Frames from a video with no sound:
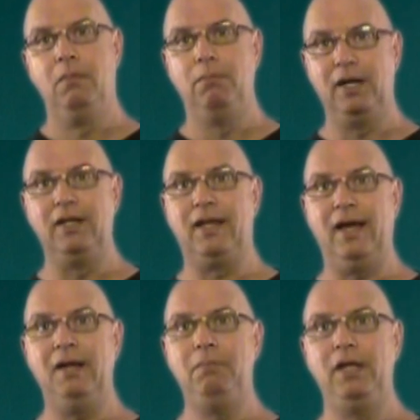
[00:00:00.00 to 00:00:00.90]
but it
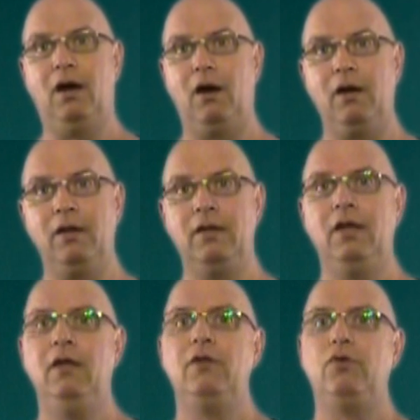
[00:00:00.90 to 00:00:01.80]
can be hardened
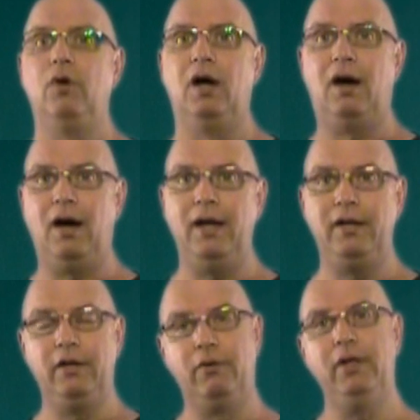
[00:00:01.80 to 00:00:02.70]
to a high
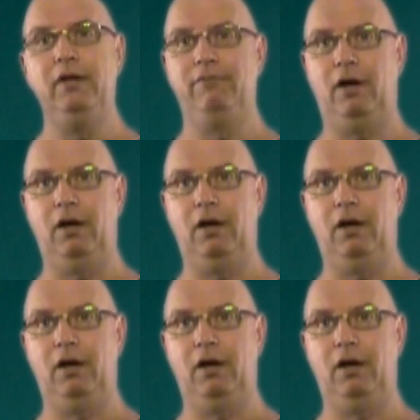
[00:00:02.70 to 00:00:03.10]
degree of